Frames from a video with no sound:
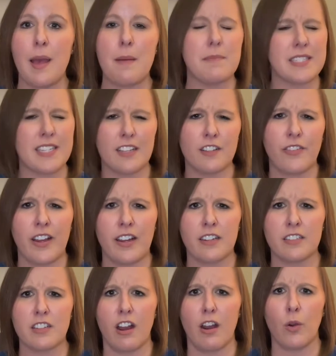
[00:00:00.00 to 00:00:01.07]
Mistake
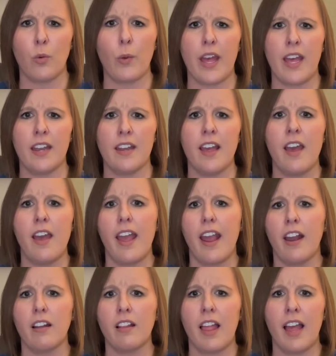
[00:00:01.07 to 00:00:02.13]
fares are when
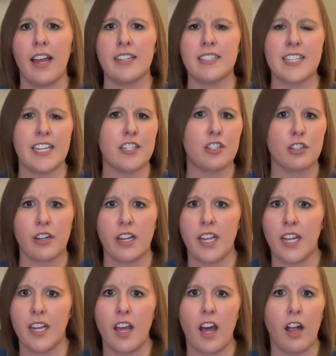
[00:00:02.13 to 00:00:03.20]
airlines enter in